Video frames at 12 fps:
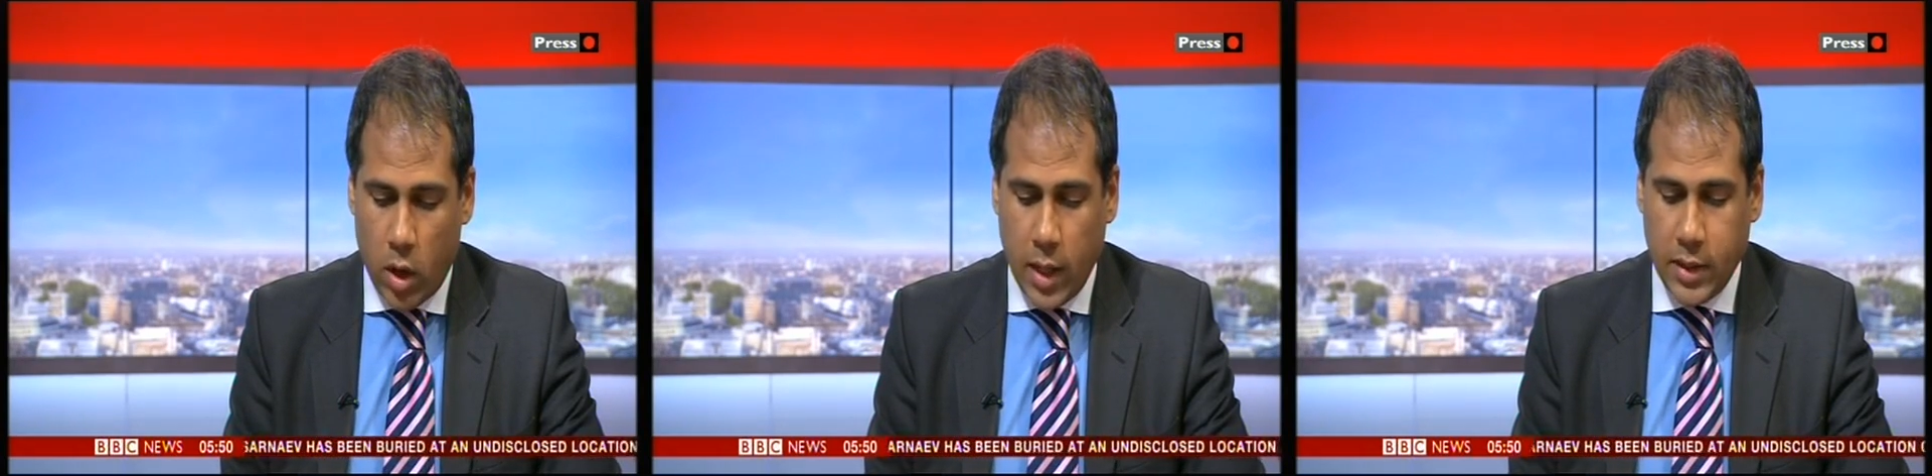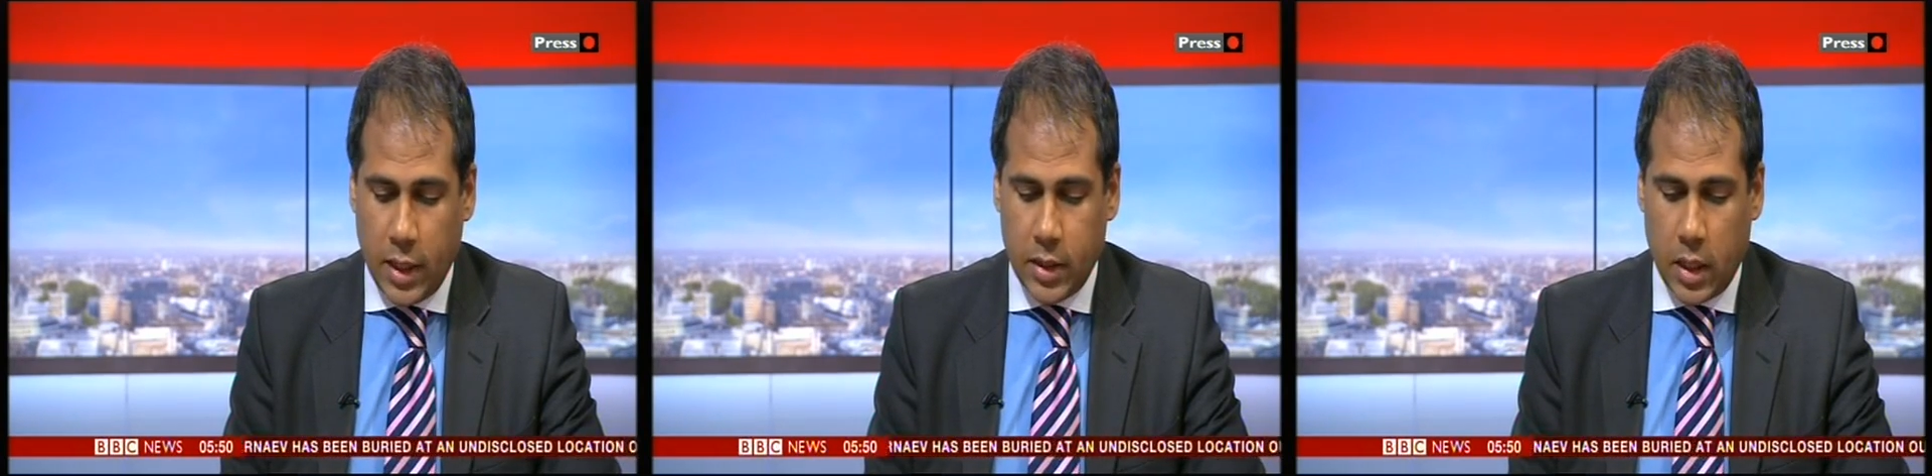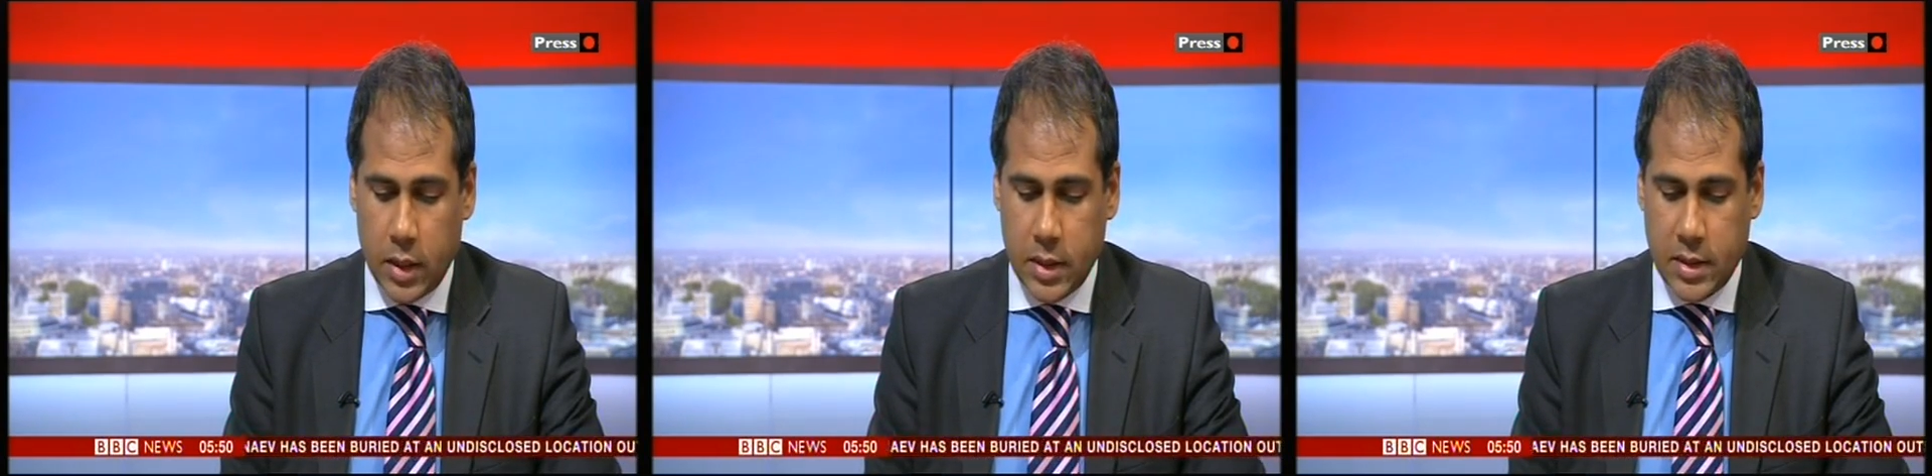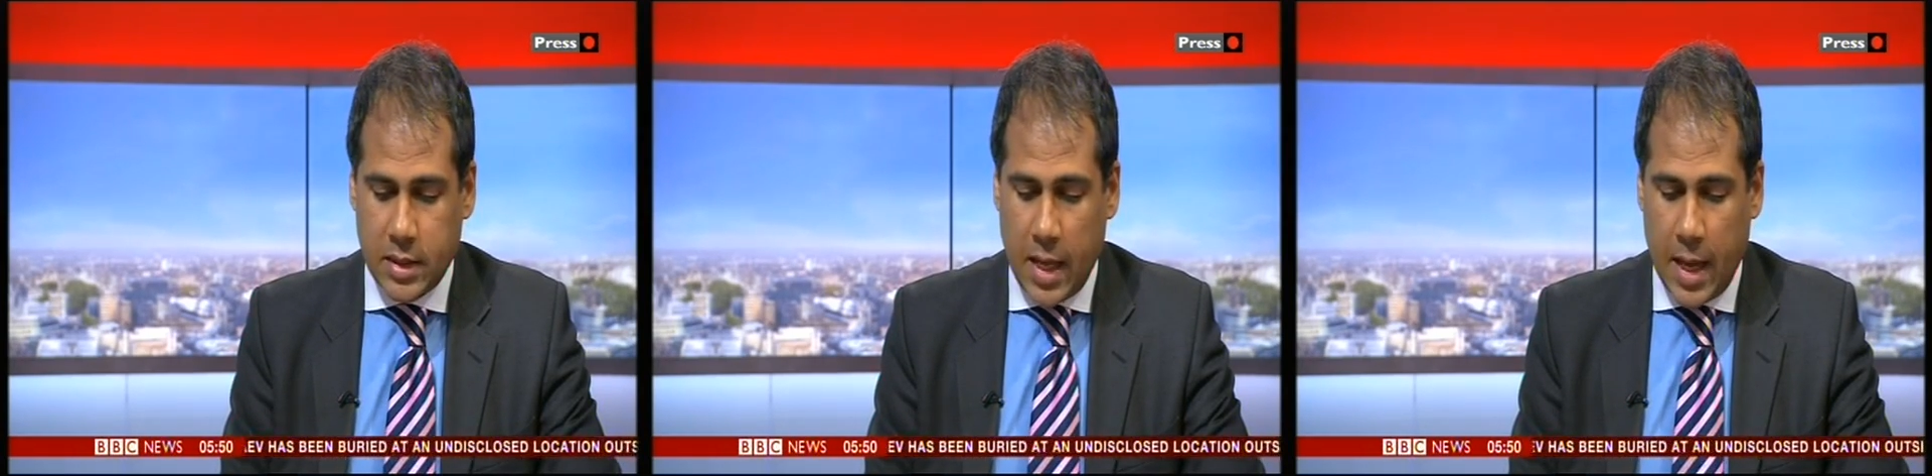I don't
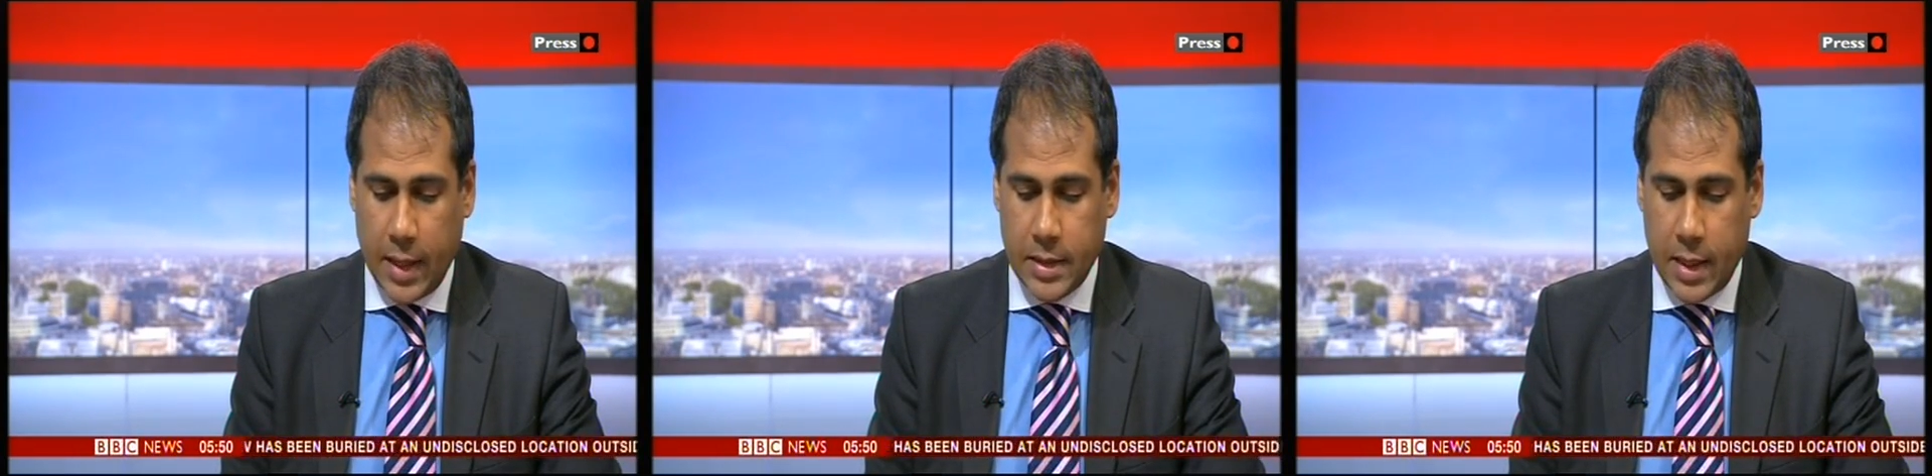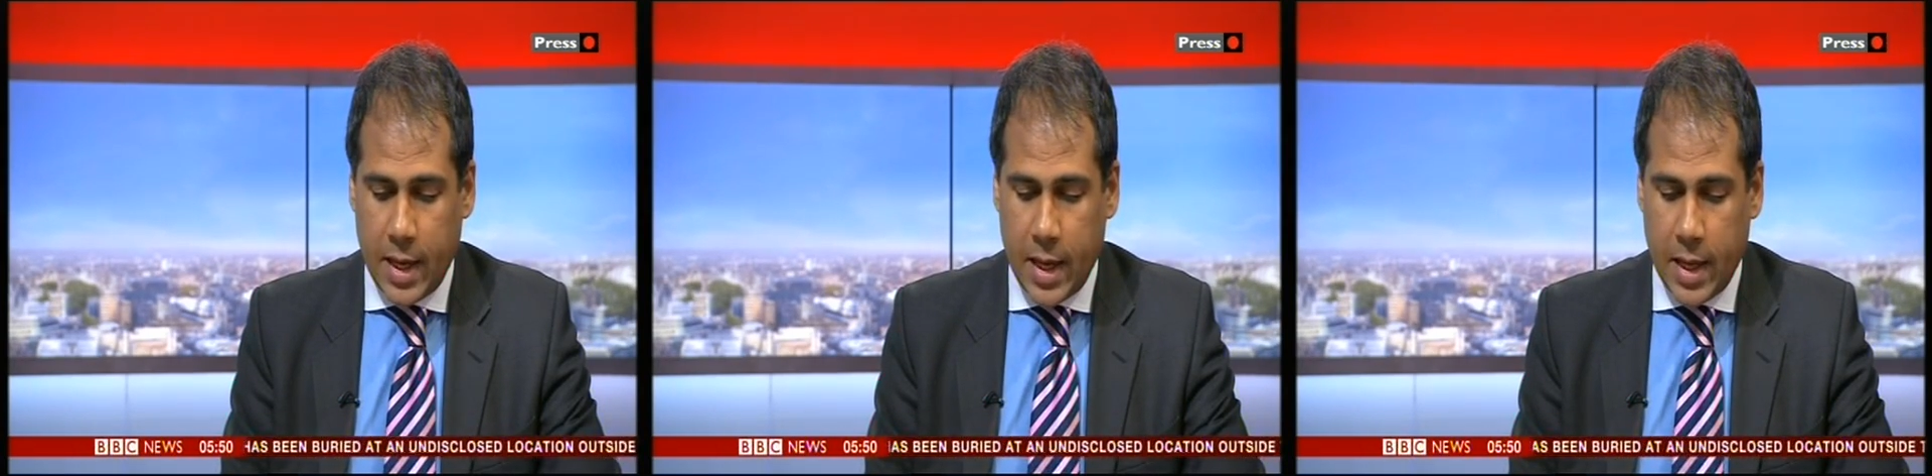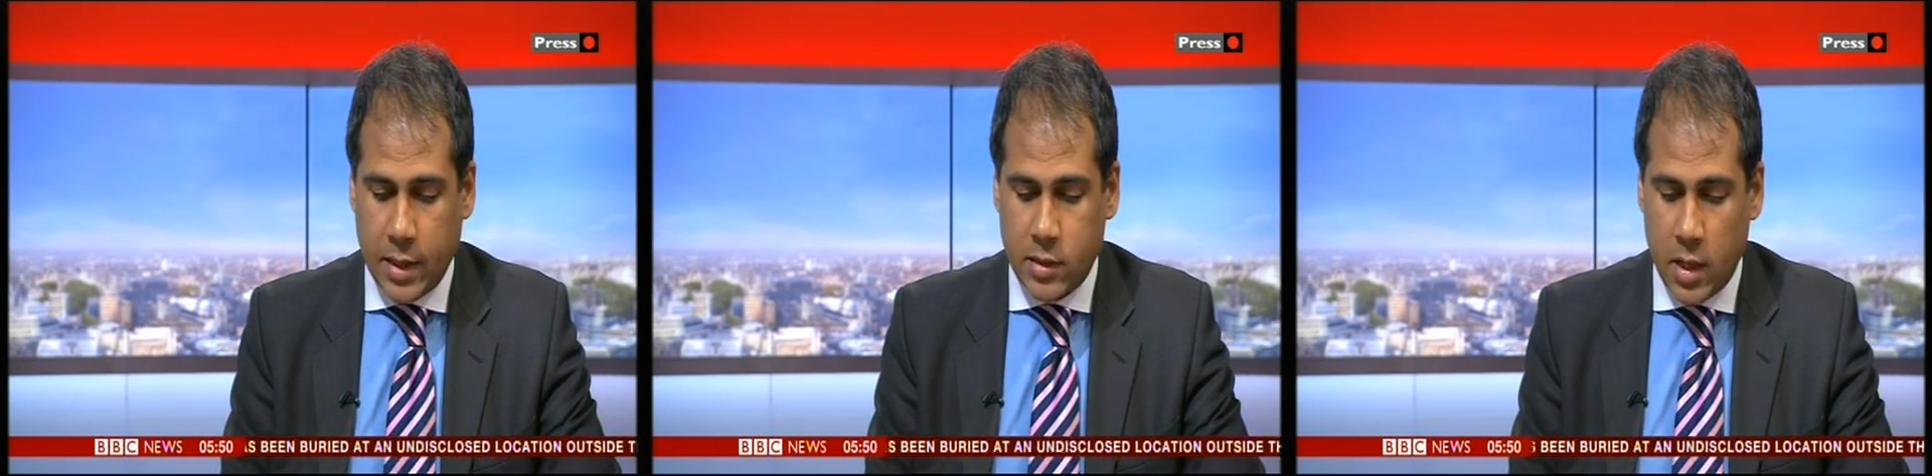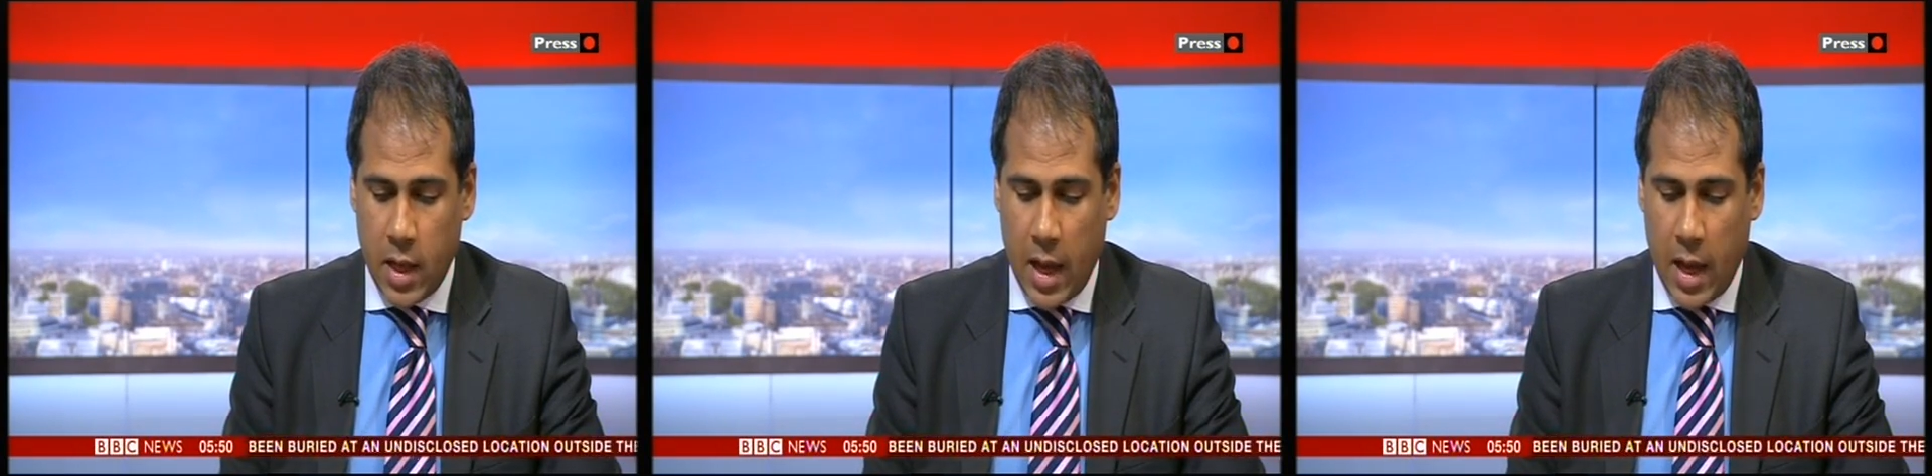understand is